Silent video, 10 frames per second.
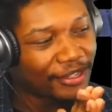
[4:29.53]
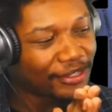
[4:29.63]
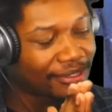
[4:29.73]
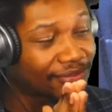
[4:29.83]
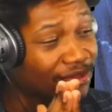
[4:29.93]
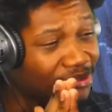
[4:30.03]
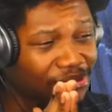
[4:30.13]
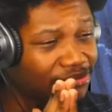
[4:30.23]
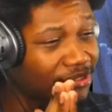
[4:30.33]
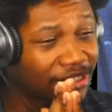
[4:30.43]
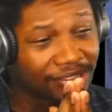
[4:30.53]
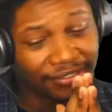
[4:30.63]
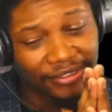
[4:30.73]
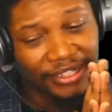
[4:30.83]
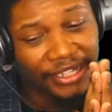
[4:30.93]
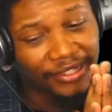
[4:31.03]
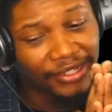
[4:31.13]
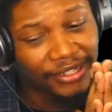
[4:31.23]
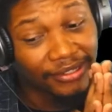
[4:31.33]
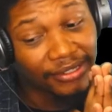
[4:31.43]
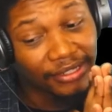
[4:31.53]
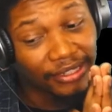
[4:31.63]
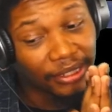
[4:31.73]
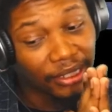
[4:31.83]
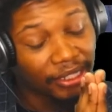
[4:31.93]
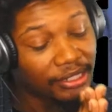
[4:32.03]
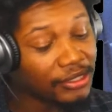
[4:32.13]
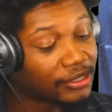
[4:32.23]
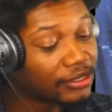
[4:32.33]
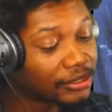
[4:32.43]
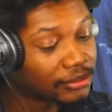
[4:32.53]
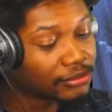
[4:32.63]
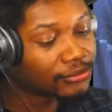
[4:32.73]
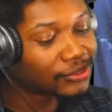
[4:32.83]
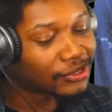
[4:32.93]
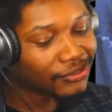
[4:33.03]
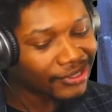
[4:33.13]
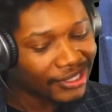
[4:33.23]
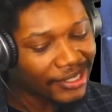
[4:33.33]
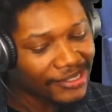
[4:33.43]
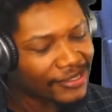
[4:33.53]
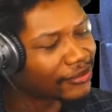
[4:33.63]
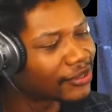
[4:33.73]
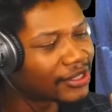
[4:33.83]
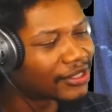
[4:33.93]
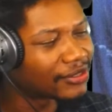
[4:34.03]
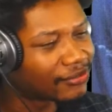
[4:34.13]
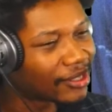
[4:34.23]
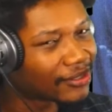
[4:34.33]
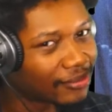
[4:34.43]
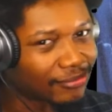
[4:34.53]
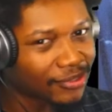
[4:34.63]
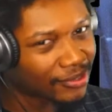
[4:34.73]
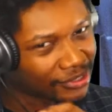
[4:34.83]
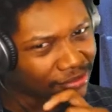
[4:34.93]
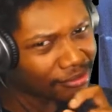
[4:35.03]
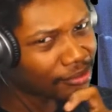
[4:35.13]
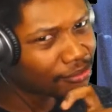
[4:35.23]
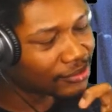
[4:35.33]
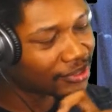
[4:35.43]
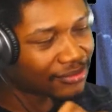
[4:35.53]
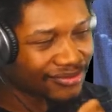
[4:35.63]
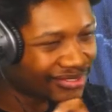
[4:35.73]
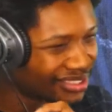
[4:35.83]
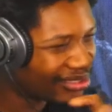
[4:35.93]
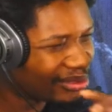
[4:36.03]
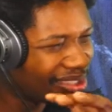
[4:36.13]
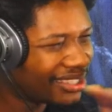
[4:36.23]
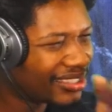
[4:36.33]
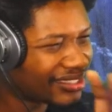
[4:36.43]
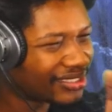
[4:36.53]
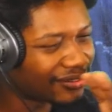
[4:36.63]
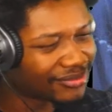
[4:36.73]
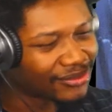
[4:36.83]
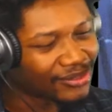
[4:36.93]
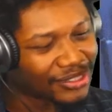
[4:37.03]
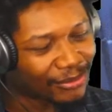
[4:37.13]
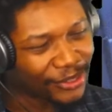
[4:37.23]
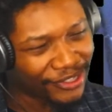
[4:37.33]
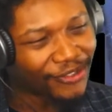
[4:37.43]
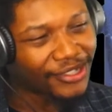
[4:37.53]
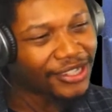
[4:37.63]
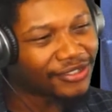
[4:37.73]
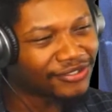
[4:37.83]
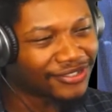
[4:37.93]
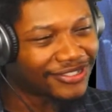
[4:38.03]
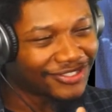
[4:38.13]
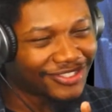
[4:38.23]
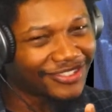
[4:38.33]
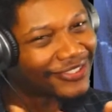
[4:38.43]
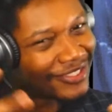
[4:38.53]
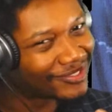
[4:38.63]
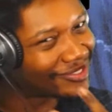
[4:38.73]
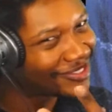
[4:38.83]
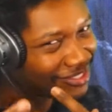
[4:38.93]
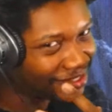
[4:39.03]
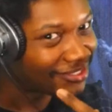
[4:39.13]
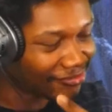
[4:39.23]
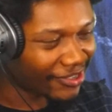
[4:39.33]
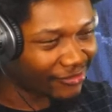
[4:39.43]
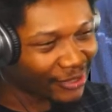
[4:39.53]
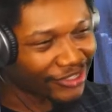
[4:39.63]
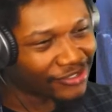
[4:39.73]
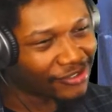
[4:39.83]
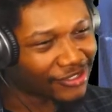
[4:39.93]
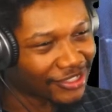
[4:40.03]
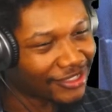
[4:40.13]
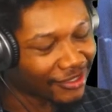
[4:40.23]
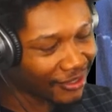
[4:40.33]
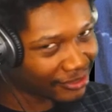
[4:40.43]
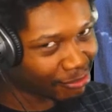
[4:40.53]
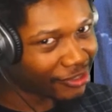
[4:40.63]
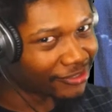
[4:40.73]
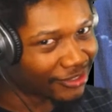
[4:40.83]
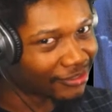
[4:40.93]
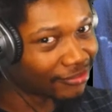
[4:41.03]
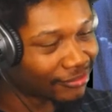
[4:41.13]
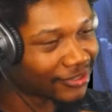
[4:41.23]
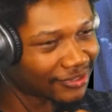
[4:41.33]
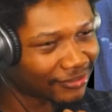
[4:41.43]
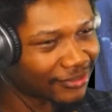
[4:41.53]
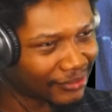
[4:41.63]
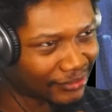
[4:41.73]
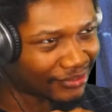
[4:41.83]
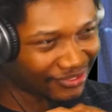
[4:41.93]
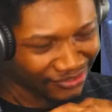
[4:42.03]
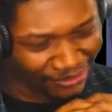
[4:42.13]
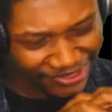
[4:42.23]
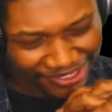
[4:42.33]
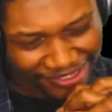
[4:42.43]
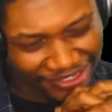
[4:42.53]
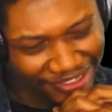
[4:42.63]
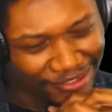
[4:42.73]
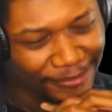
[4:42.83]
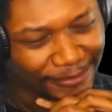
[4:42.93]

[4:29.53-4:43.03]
He's very unique, and like he can do certain things that only he can do. Like them, the certain notes, only he can hit them notes that I'm like, oh yeah, I know it, it sits right in my ear because I like, expect it. I know what's going on. You know what I'm saying? Like,